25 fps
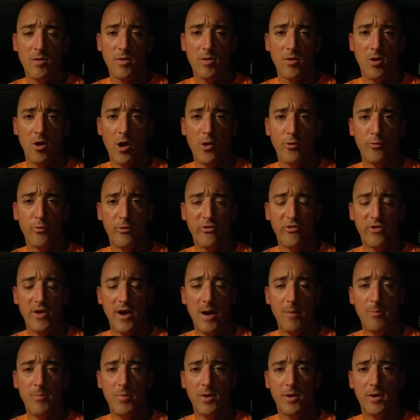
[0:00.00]

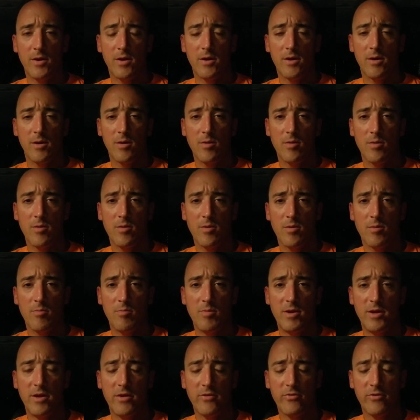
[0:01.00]
arthroscopic
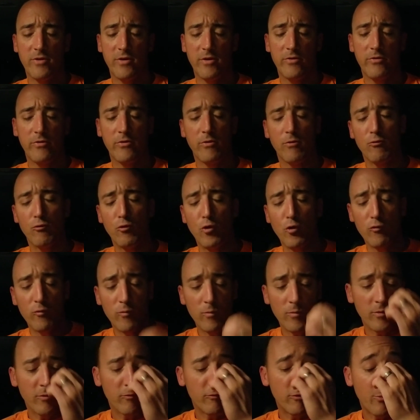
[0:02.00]
meniscus root
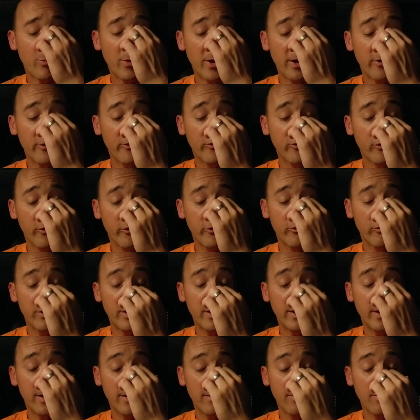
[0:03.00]
repair surgery
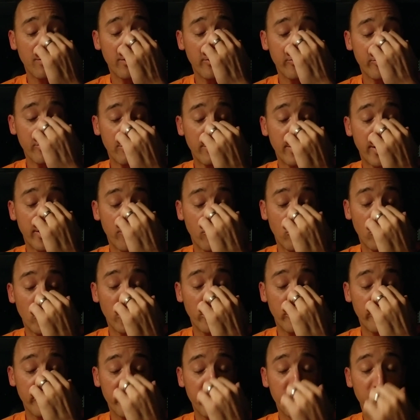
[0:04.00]
done. That's a lot of
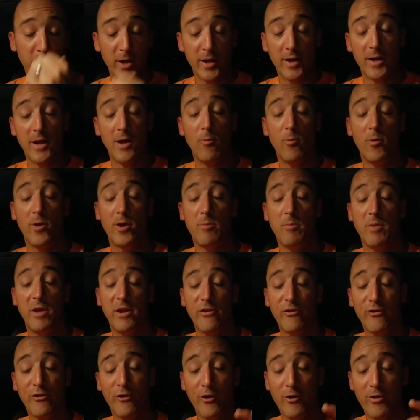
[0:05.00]
words, but I want to make
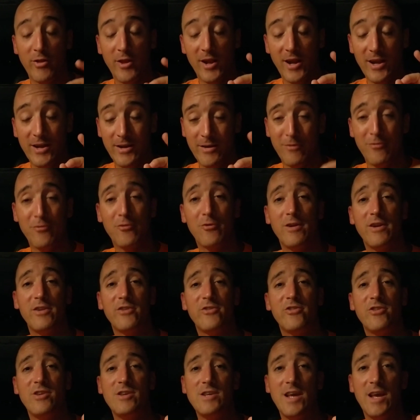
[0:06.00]
sure that I
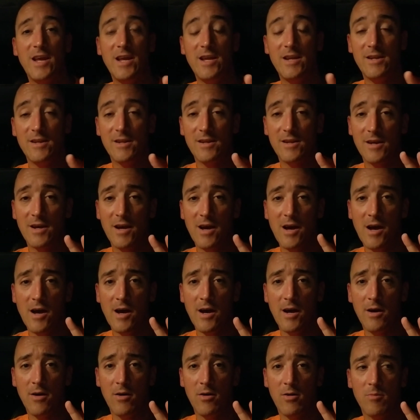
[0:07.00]
differentiate
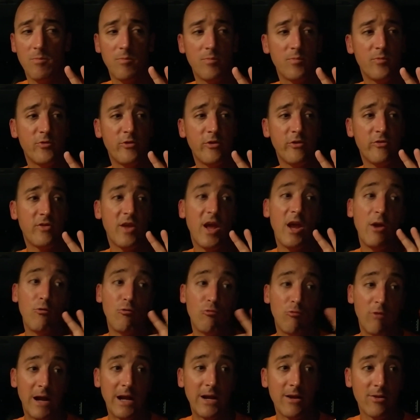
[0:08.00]
just a
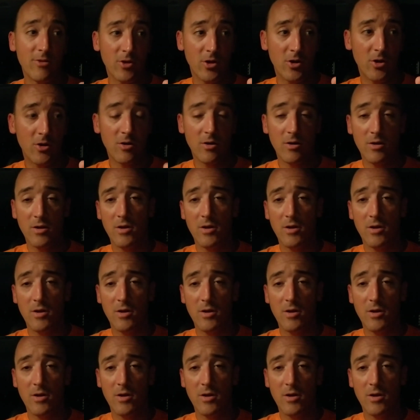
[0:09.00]
regular